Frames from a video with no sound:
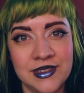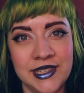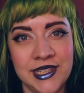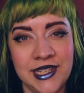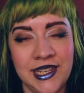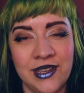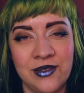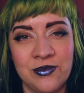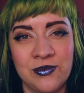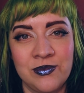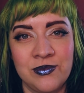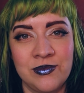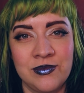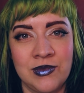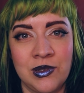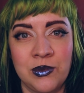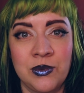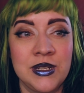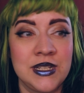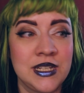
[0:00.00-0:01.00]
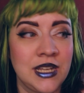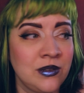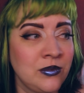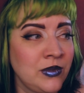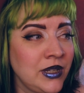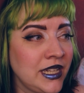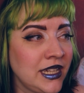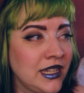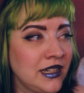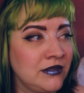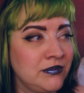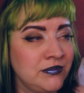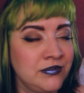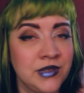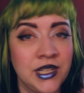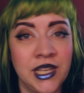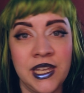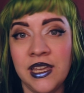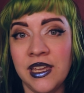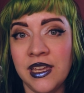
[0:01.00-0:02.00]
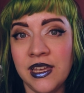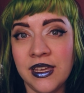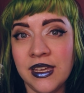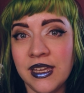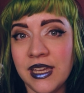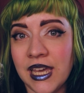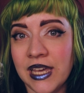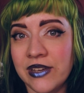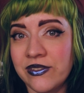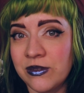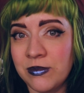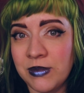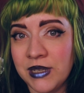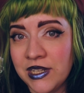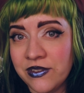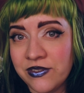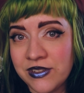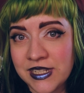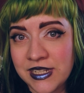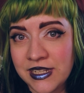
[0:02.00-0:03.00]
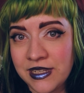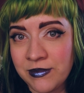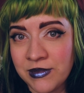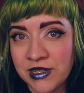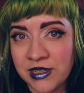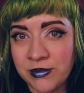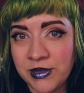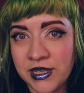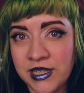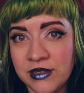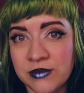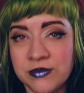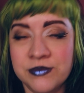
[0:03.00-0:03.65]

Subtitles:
Yeah. When we're done, we can have a bit of tea maybe.